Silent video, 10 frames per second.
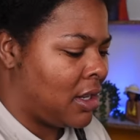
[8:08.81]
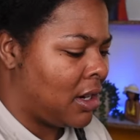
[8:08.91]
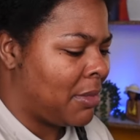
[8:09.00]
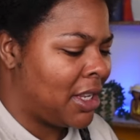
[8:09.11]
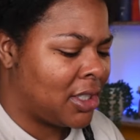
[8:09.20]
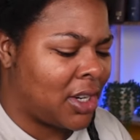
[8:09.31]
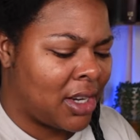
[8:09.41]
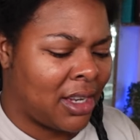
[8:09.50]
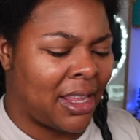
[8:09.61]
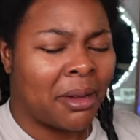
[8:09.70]
and I'm not trying
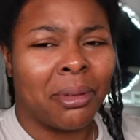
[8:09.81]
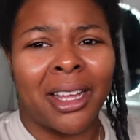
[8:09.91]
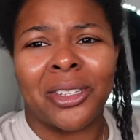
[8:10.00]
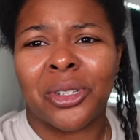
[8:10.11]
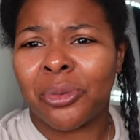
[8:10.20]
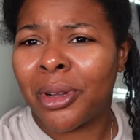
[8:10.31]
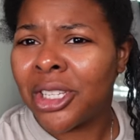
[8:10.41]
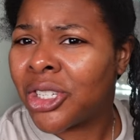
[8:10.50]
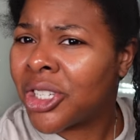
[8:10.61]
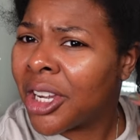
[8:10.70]
to like apply too
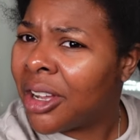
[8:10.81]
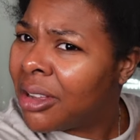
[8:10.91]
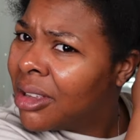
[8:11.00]
much gel,